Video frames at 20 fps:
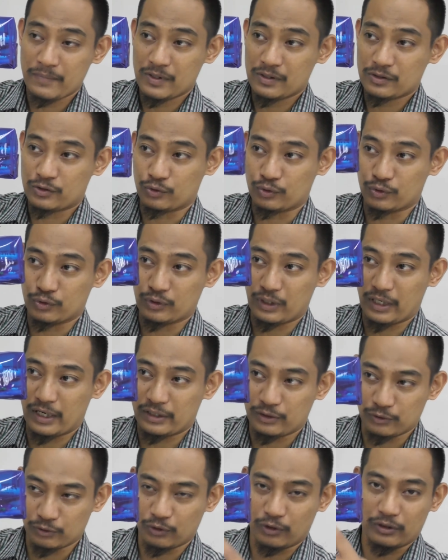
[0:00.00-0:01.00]
so
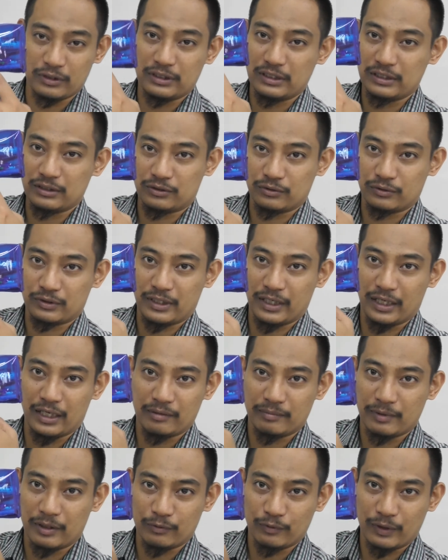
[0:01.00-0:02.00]
I do not need to
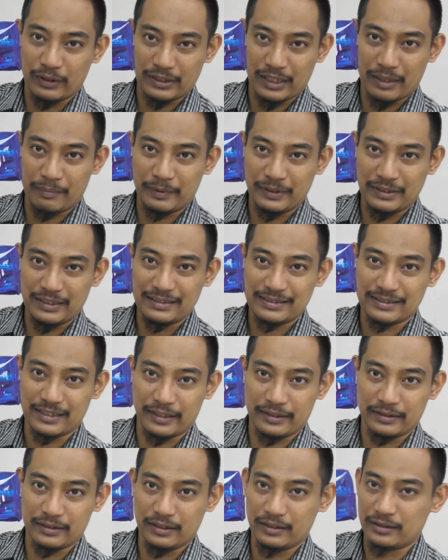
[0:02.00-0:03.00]
care about what happened
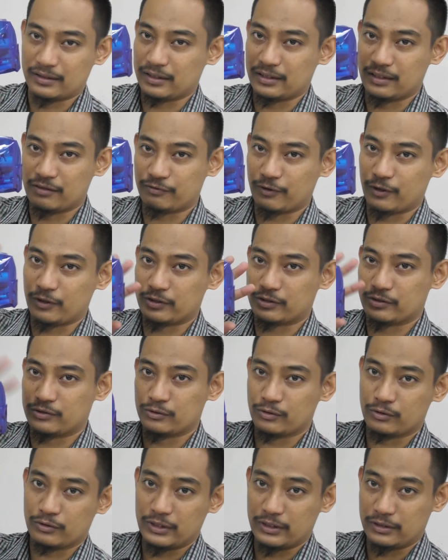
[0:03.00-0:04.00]
inside. Internal force,
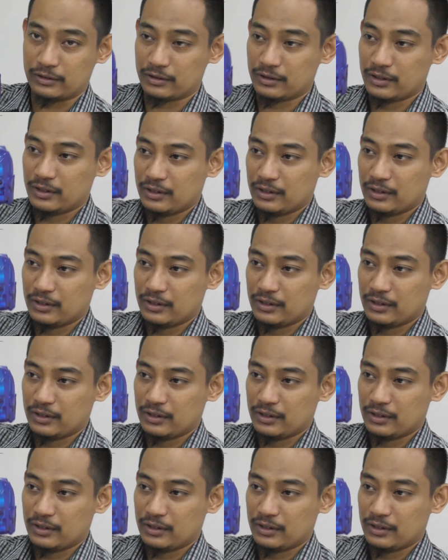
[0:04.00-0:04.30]
no need.